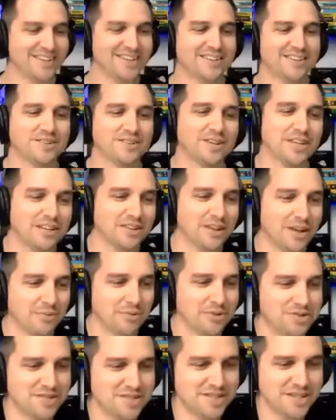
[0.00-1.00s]
Looking like
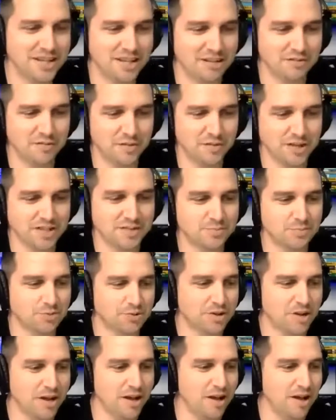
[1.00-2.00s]
we're just hitting
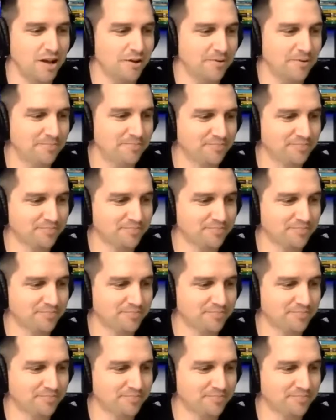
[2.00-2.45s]
Facebook now,